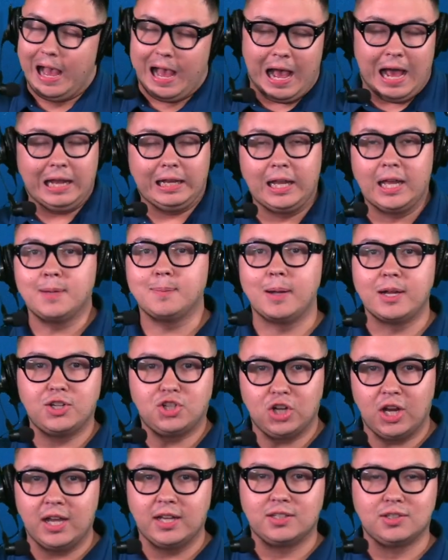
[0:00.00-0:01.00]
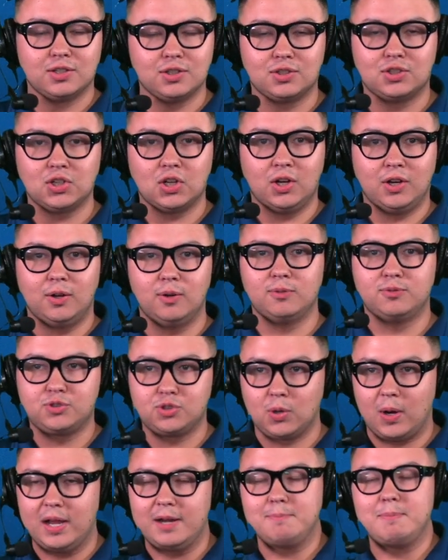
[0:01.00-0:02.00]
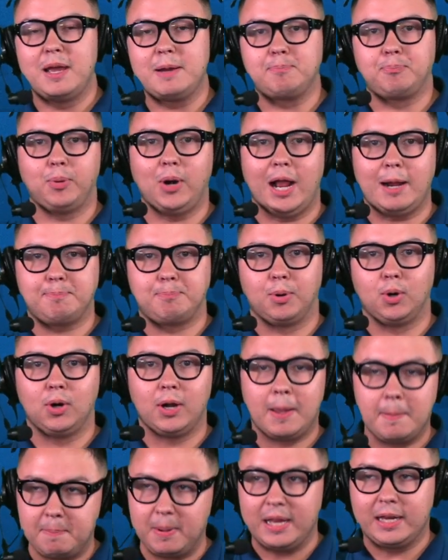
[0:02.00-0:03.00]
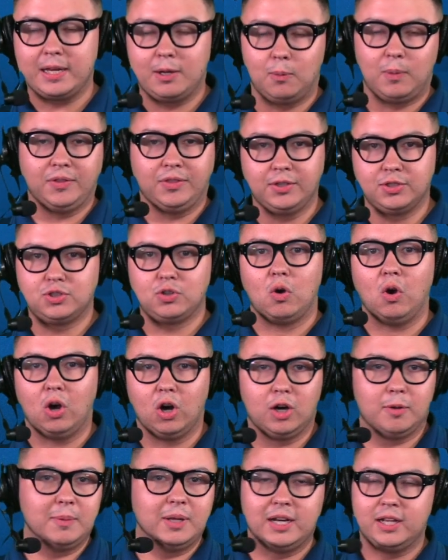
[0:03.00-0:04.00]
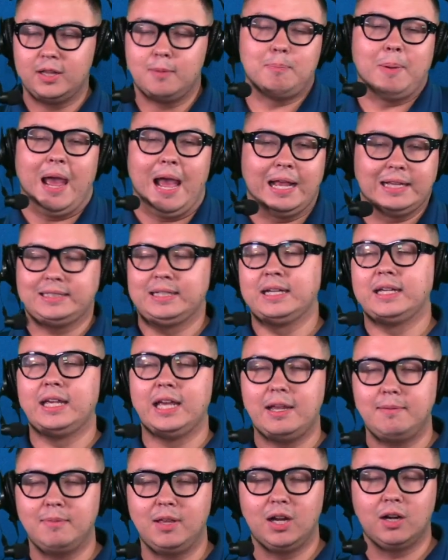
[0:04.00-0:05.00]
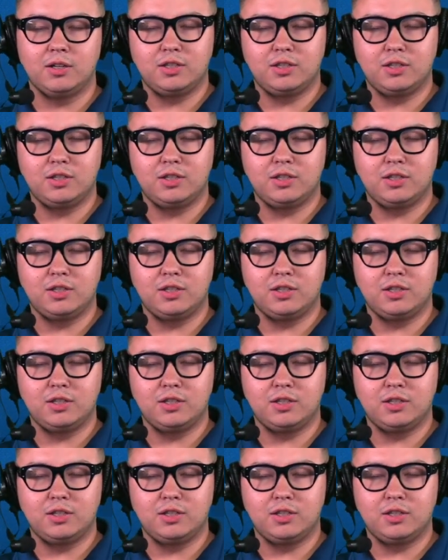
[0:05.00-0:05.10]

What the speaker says: I like my chances of trying to make Brock Purdy beat you with his arm and in the passing game there.